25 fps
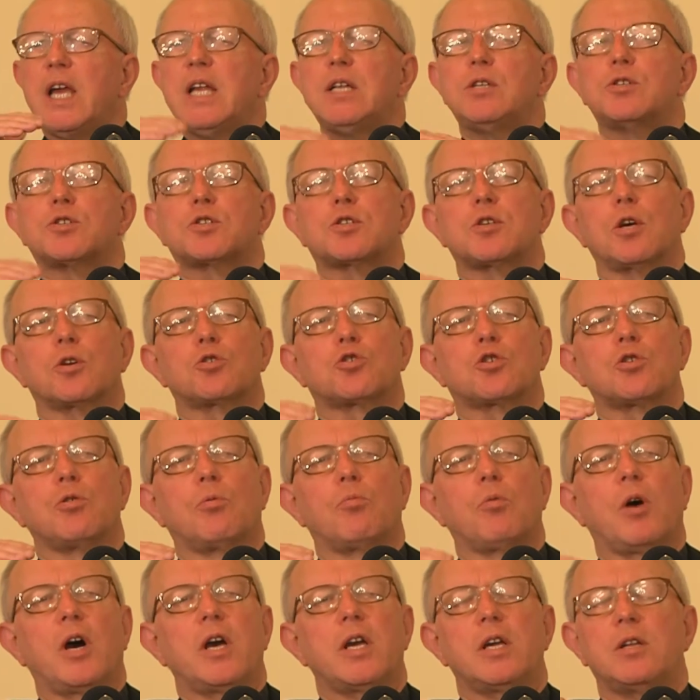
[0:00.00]
in
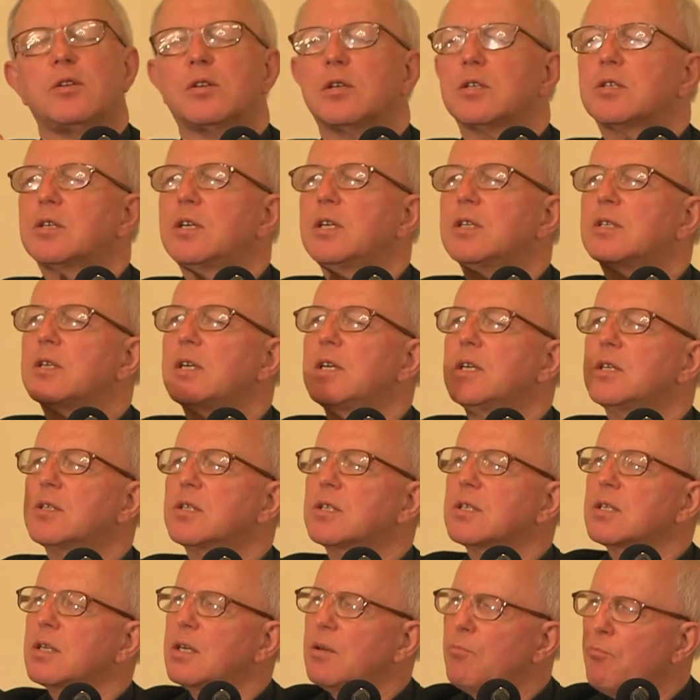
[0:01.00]
such a way that it
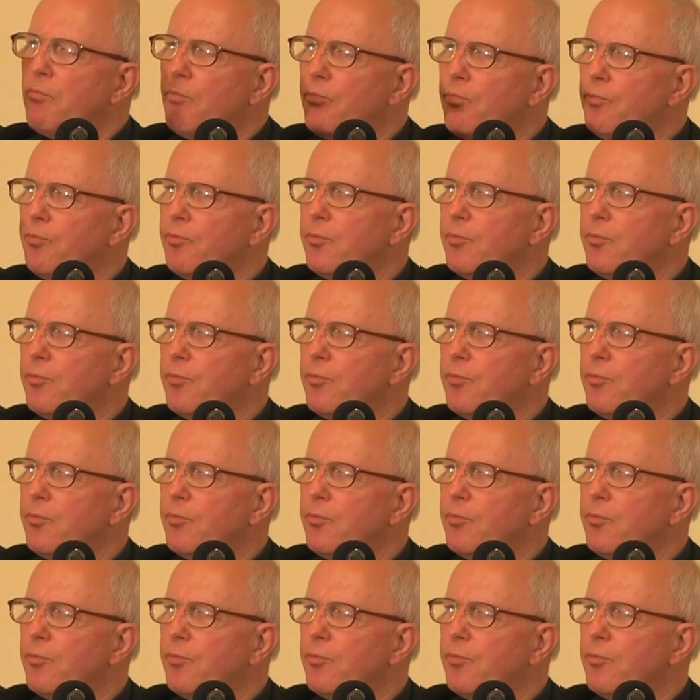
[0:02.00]
is